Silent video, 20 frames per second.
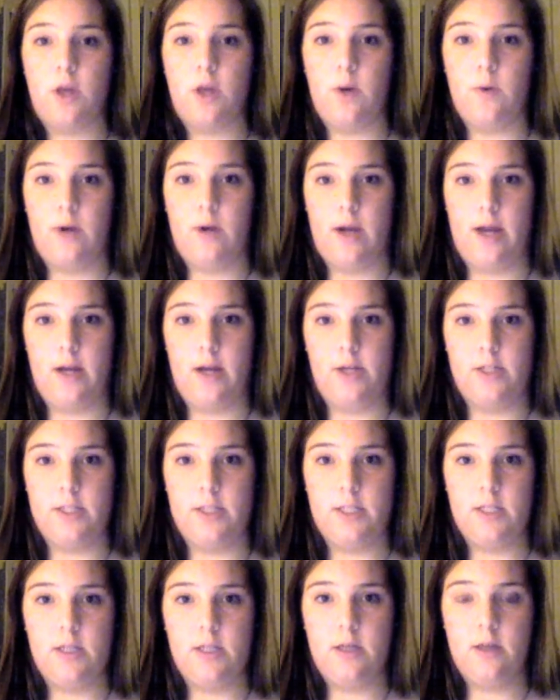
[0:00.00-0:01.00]
lower
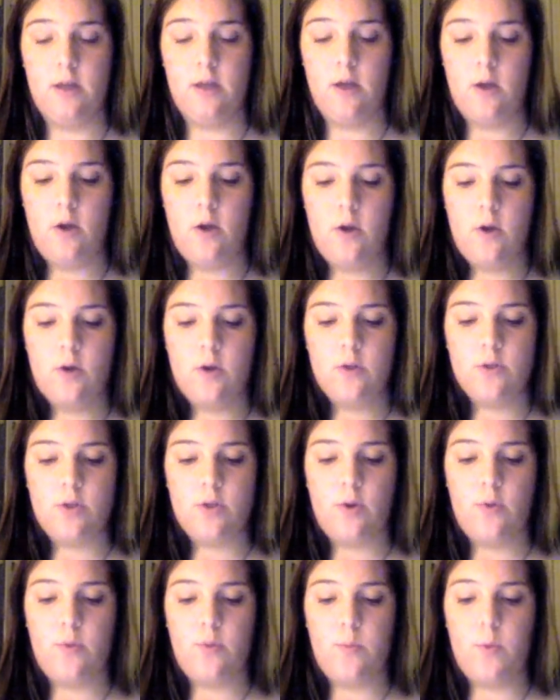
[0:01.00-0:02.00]
energy.
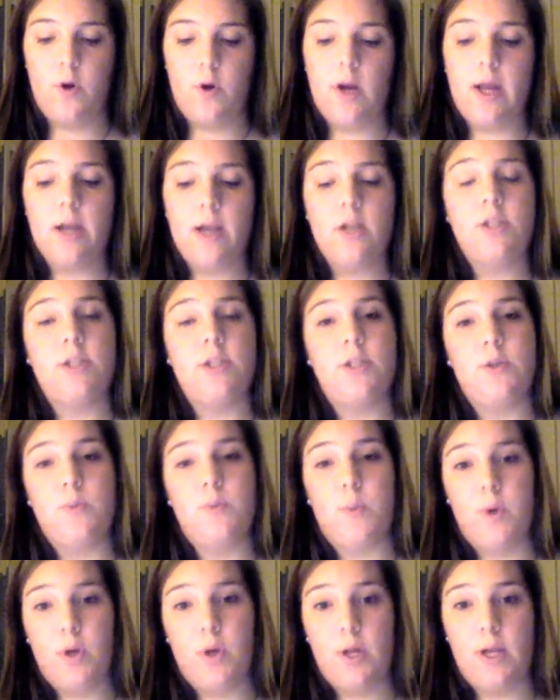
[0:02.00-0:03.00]
So the more energy you
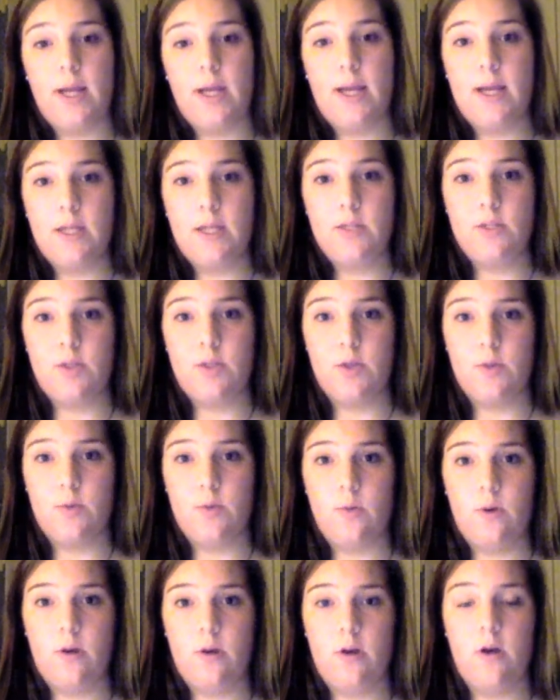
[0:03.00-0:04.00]
put
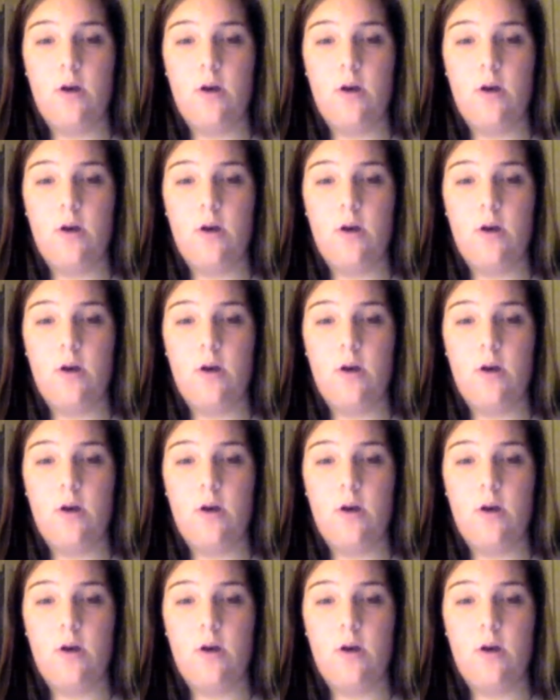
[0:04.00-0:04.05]
into